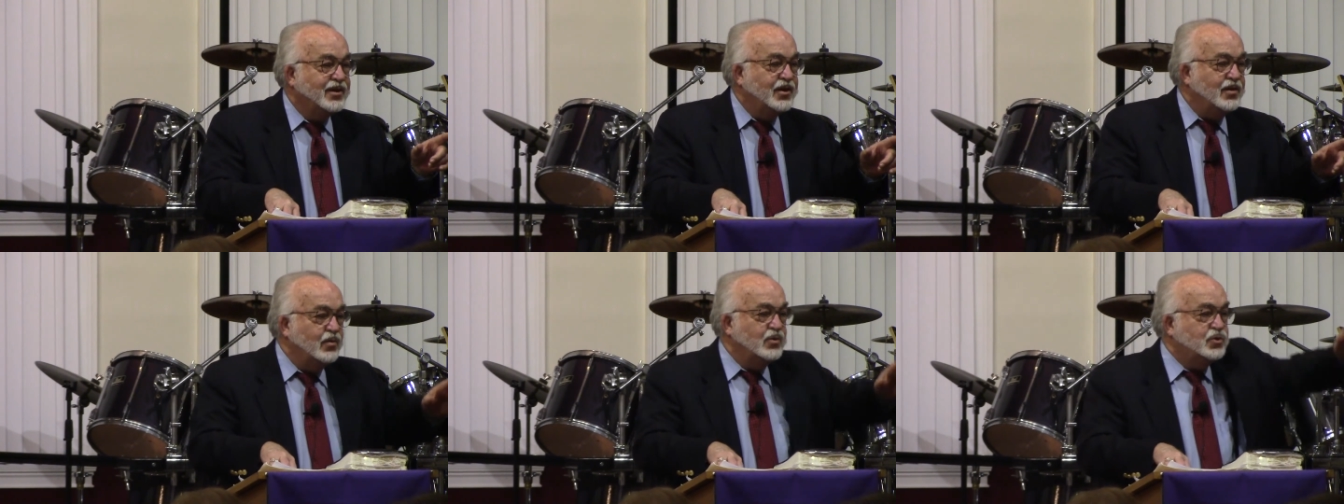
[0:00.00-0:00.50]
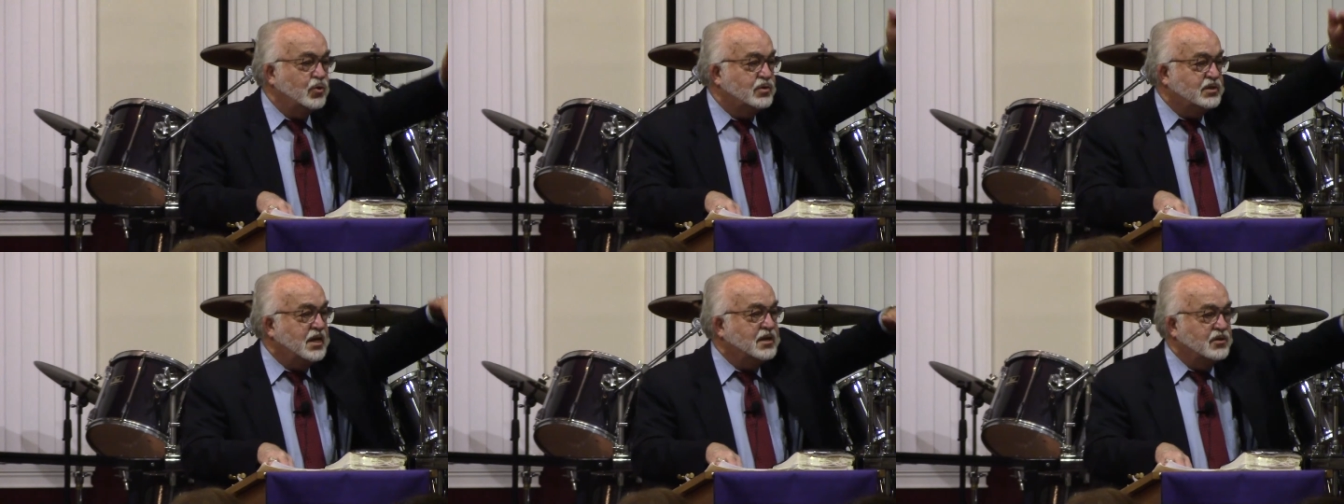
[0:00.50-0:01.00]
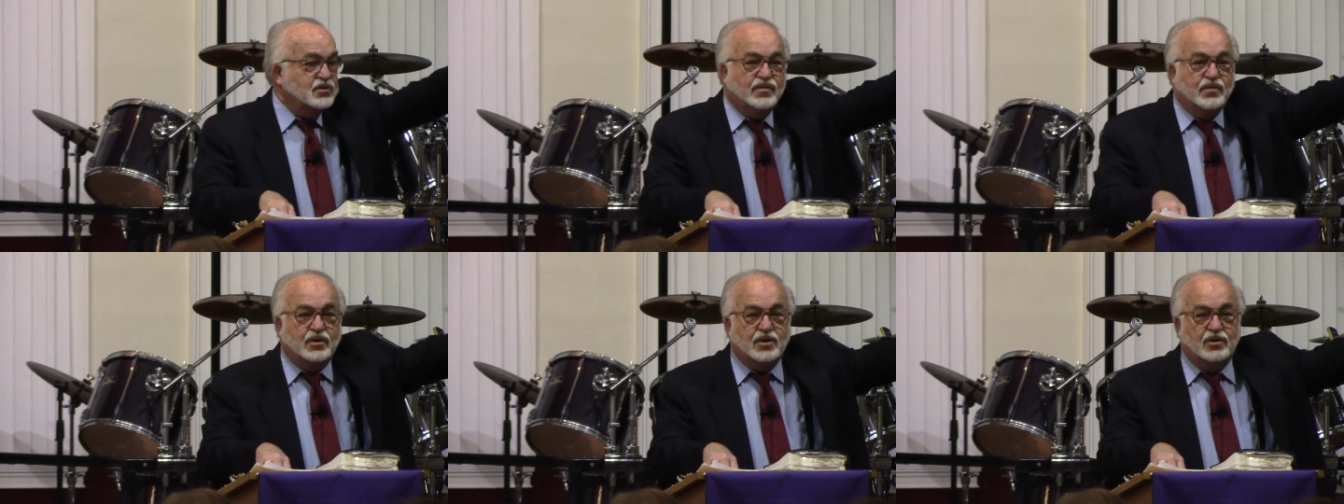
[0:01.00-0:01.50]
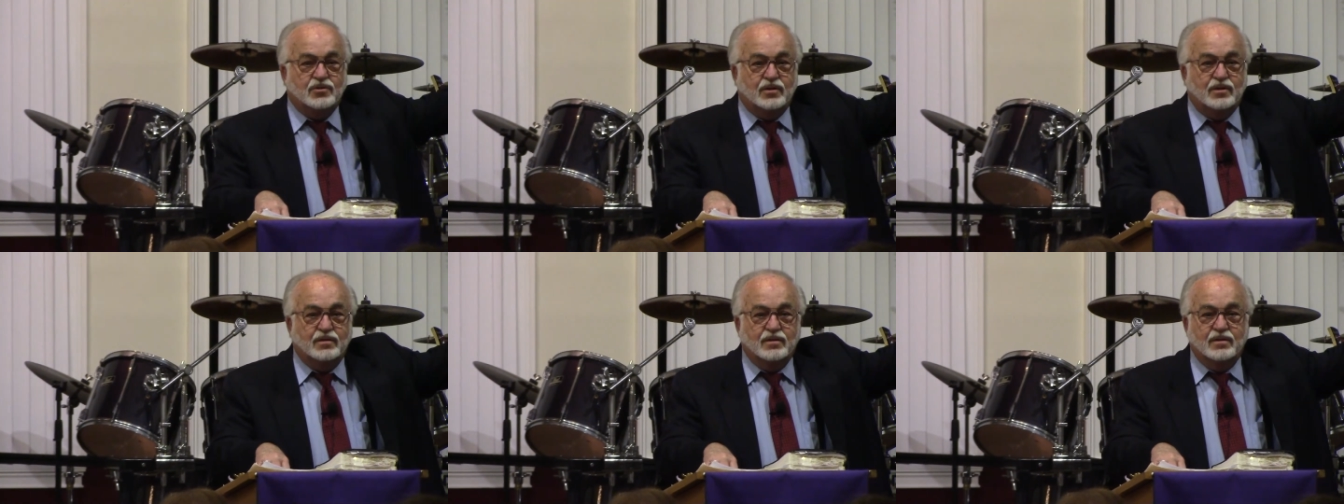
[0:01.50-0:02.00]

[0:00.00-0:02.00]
In other words, they're deacons for the country.